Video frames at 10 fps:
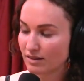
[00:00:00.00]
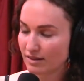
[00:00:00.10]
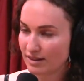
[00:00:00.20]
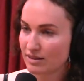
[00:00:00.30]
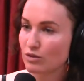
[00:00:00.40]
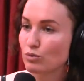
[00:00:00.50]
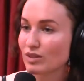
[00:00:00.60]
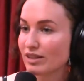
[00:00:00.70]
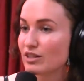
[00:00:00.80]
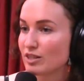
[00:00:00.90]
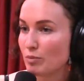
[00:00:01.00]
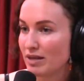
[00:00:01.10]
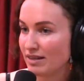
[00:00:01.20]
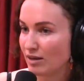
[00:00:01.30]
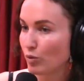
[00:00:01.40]
this is religious
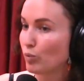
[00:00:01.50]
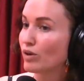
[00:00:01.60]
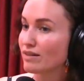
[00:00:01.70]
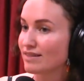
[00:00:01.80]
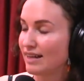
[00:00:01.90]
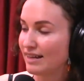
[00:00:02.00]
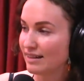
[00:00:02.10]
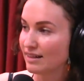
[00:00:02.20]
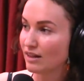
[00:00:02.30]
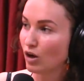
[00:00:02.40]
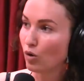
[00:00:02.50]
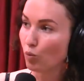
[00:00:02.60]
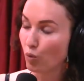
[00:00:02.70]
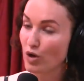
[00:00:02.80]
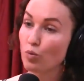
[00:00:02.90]
opinion. We weren't saying
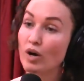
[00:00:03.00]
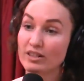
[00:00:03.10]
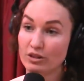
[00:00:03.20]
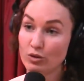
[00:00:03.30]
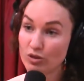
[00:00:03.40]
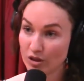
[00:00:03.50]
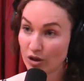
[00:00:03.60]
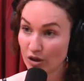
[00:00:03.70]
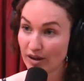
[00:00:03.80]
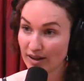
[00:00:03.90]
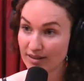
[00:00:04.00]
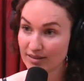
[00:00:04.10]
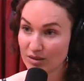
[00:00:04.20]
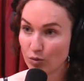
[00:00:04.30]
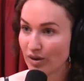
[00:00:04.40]
we want you to hurt
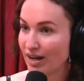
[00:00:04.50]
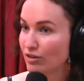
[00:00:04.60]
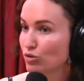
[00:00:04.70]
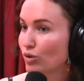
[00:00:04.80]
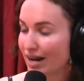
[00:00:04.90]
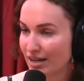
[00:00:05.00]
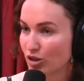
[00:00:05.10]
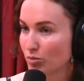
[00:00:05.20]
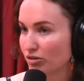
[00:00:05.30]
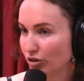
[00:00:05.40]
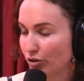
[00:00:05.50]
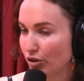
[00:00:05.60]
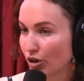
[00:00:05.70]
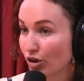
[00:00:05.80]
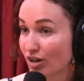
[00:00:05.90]
us. We're not trying to provoke
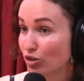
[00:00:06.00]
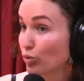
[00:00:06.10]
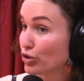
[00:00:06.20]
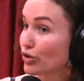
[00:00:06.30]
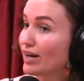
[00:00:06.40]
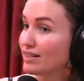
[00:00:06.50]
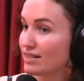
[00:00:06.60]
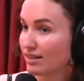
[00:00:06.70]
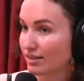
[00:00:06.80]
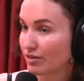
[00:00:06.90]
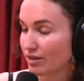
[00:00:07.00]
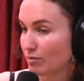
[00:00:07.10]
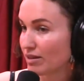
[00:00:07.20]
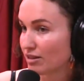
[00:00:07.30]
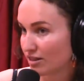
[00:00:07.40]
you to hurt us. We're trying to deliver this
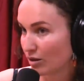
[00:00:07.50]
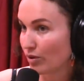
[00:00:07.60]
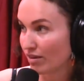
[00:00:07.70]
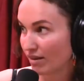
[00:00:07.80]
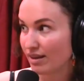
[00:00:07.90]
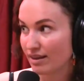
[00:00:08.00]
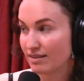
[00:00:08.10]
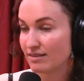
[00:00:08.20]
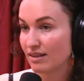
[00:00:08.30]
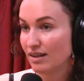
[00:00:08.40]
message that we think is